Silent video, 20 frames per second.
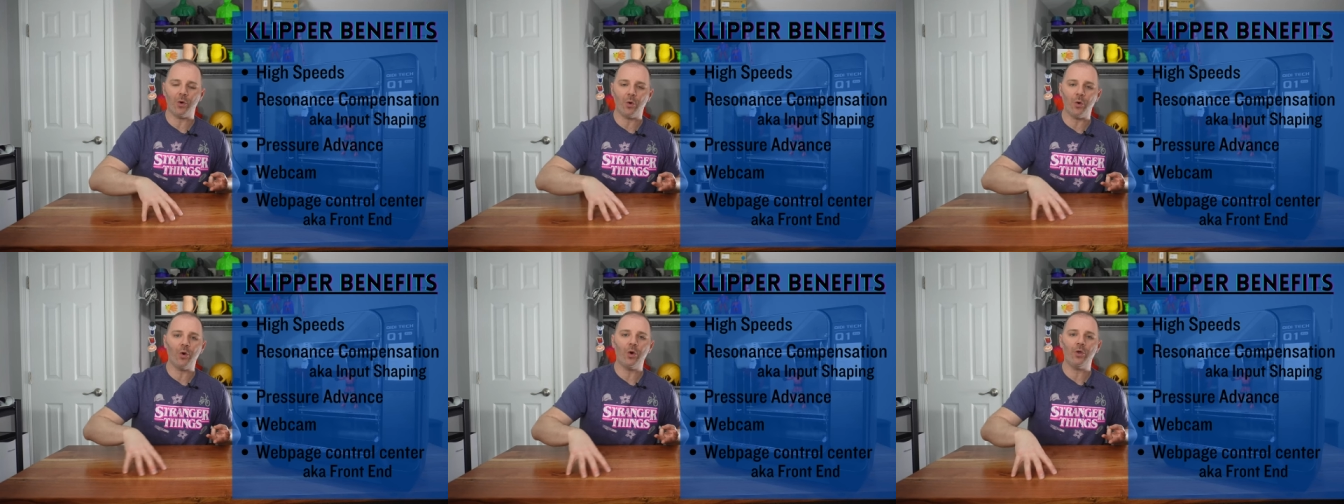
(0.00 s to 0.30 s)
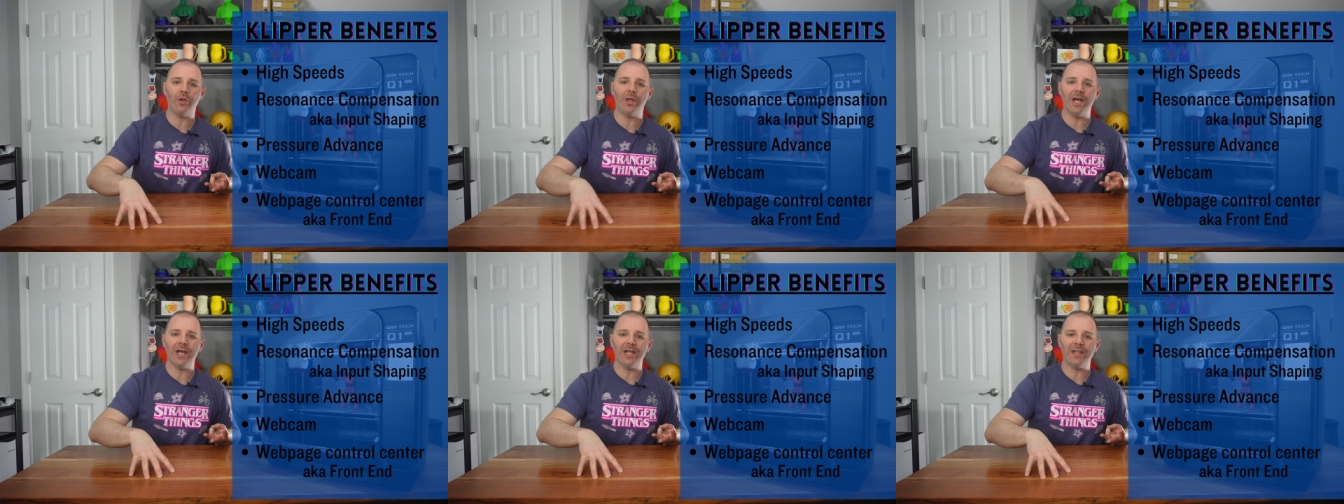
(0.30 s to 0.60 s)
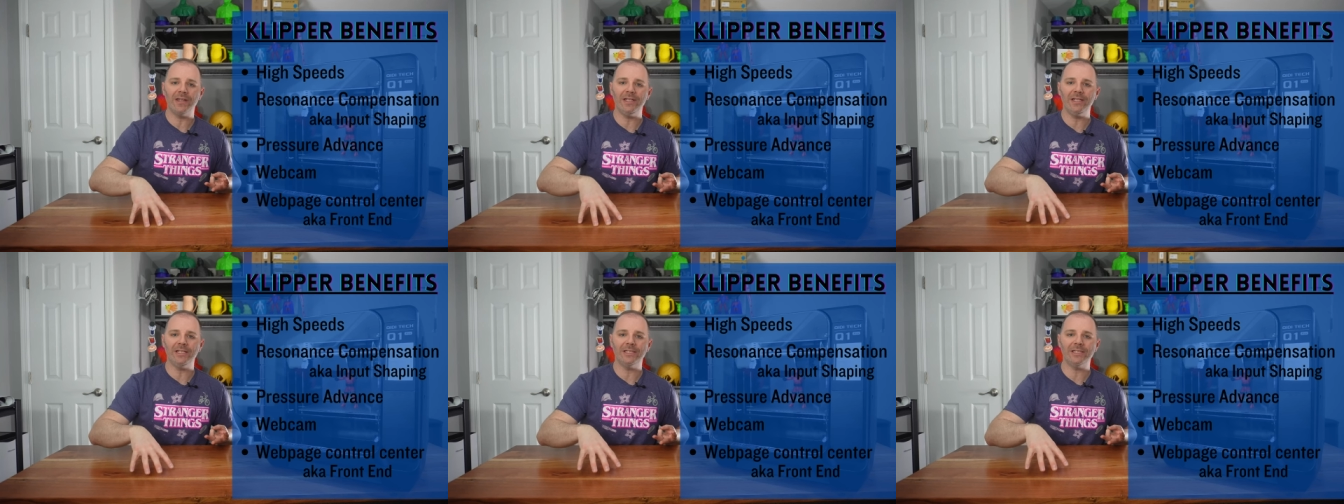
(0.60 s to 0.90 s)
all
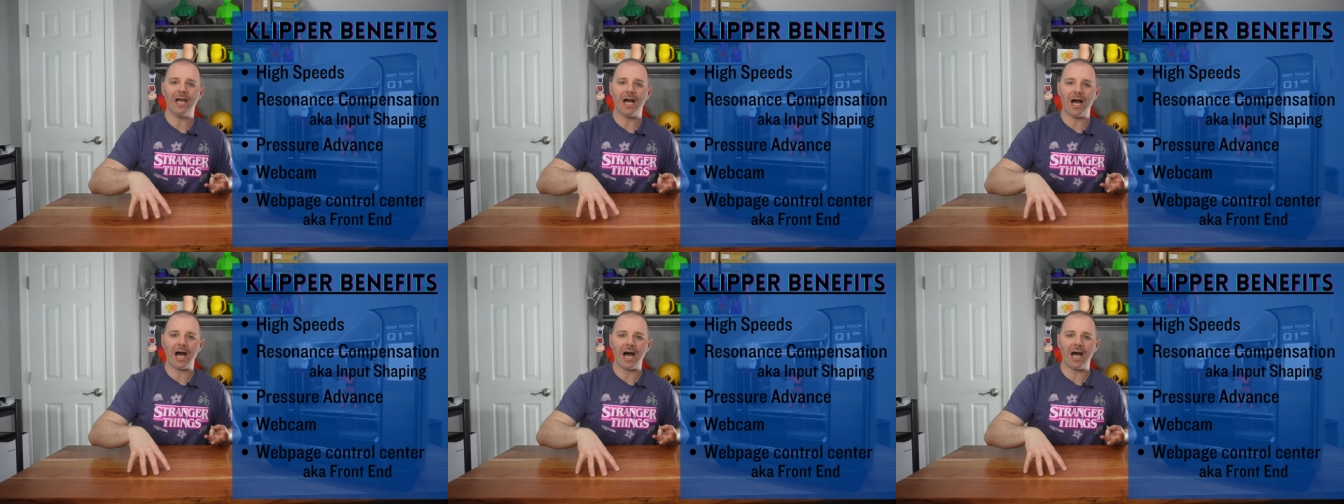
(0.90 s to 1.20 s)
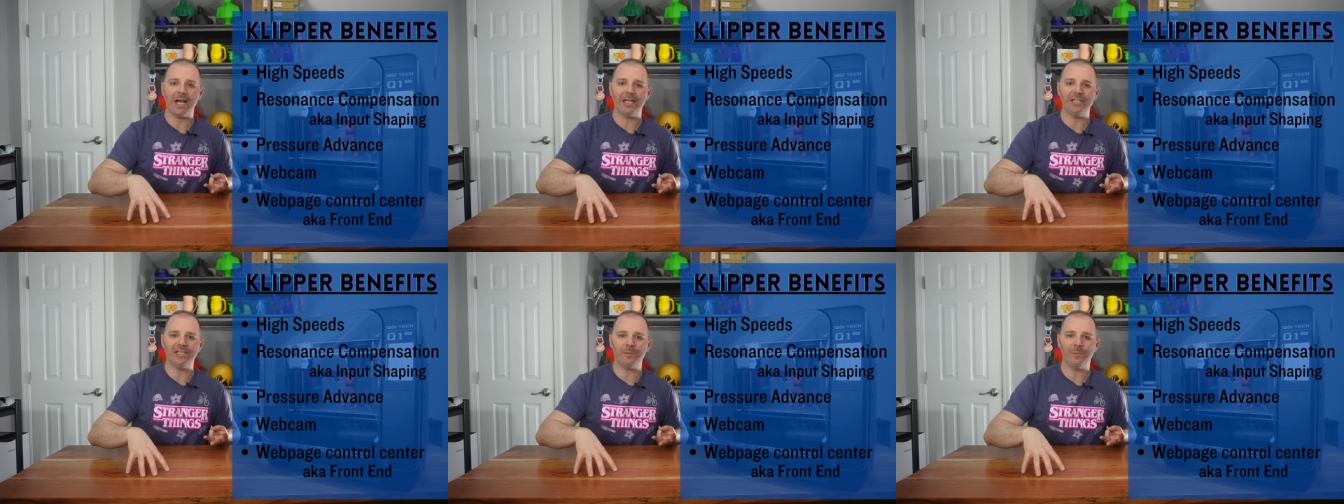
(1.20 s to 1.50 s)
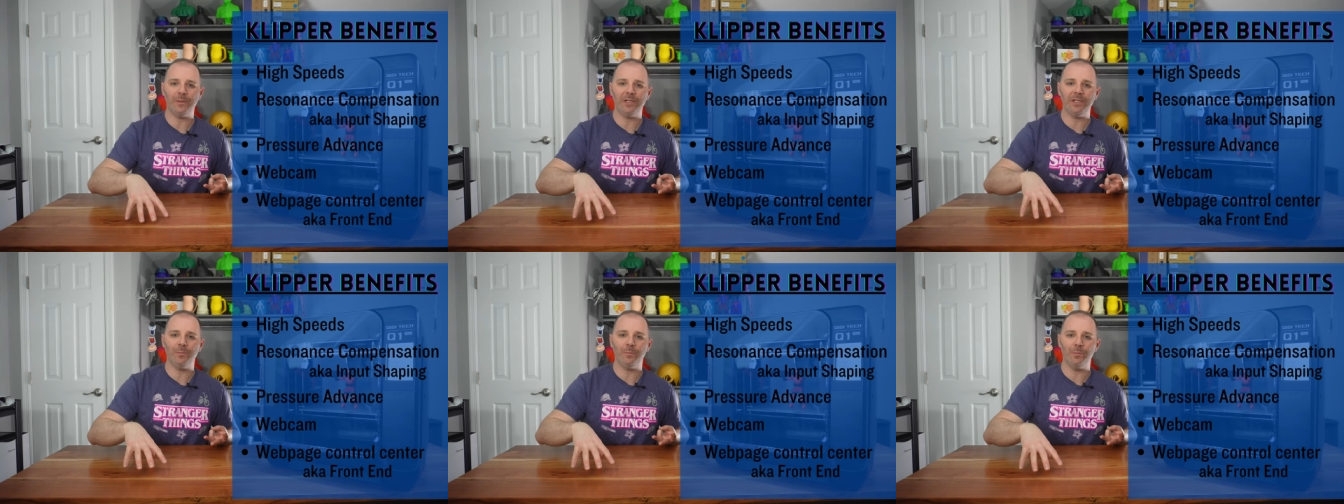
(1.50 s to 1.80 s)
these high
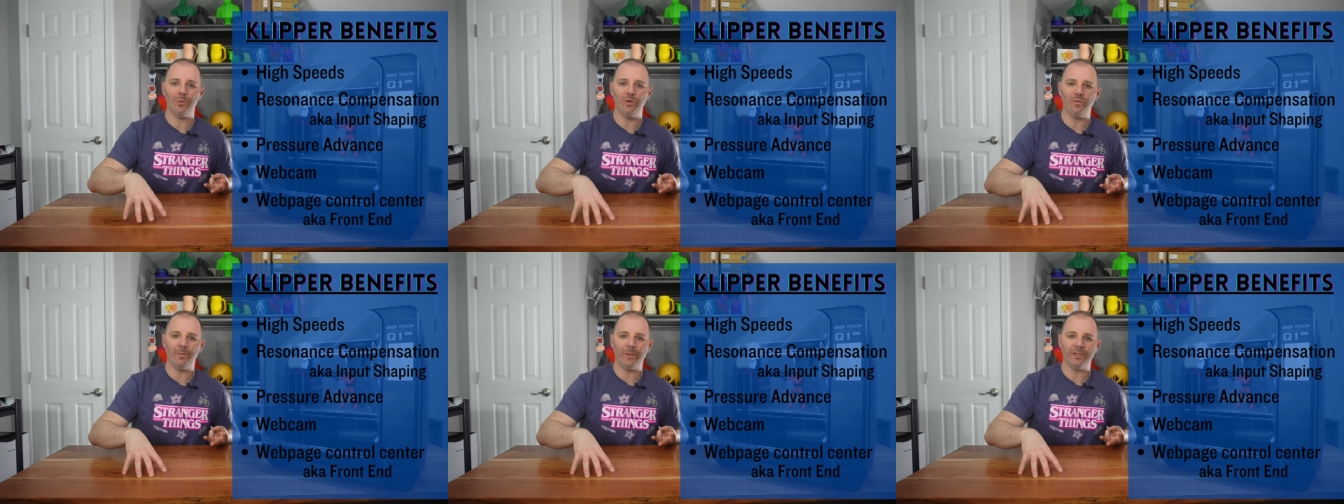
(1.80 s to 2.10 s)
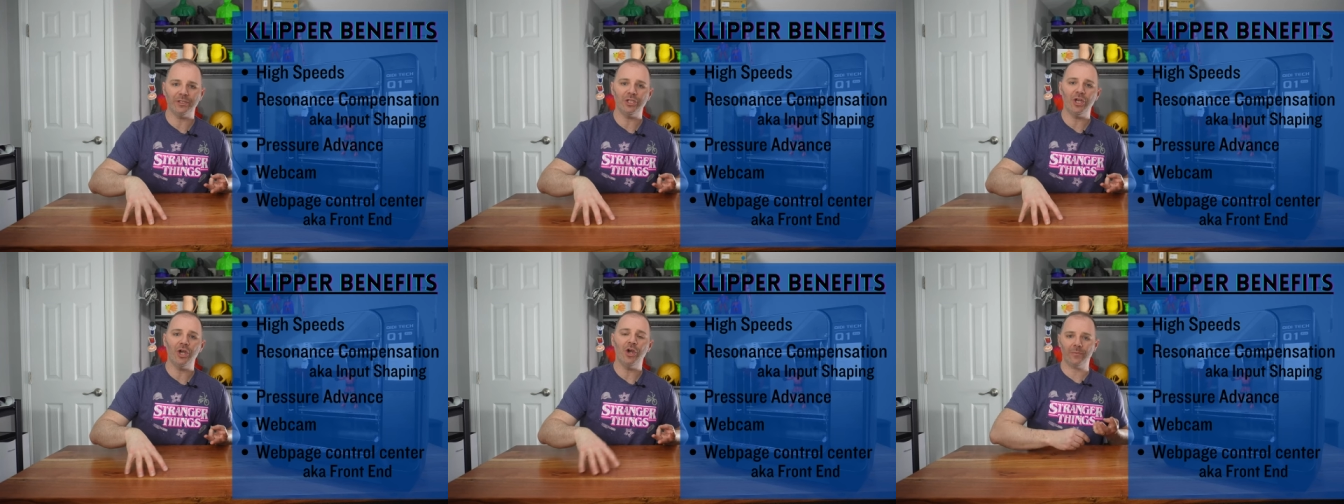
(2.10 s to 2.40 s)
speed movements.